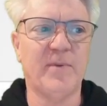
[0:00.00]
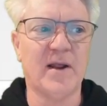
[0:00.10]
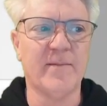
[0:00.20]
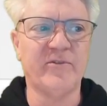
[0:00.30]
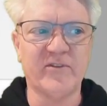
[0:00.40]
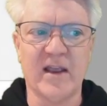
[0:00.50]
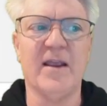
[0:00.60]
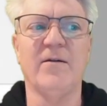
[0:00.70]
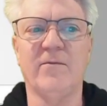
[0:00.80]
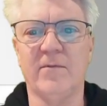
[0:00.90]
But I'm
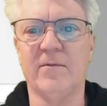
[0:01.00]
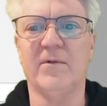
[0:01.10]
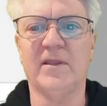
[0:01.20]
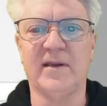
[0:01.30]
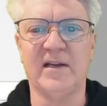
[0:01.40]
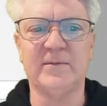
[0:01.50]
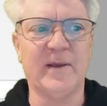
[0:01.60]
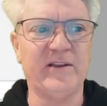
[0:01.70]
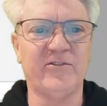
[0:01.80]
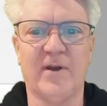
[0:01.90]
staying with the data
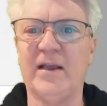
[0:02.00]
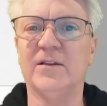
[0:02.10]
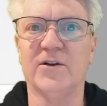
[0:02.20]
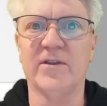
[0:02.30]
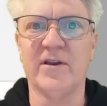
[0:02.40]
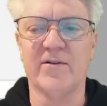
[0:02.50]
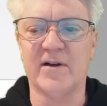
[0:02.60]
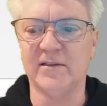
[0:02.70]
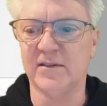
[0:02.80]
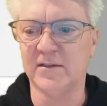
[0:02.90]
space so I can learn the
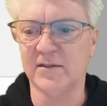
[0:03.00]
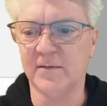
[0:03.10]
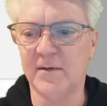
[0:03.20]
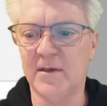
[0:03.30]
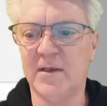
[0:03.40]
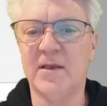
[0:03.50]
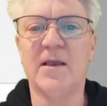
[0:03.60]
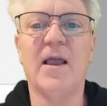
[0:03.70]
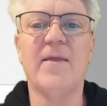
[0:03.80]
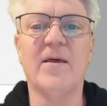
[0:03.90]
nuances.
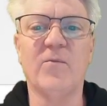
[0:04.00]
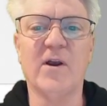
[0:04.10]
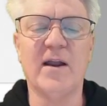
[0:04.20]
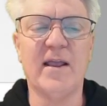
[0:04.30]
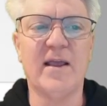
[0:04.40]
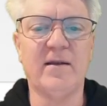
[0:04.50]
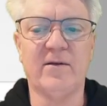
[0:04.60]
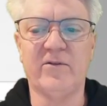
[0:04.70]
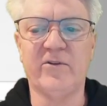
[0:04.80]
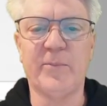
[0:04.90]
And then we're going to
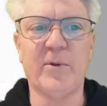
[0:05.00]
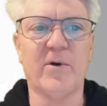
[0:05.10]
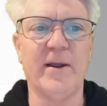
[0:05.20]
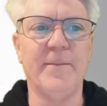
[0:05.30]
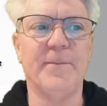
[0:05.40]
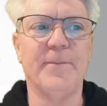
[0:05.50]
hit deploy.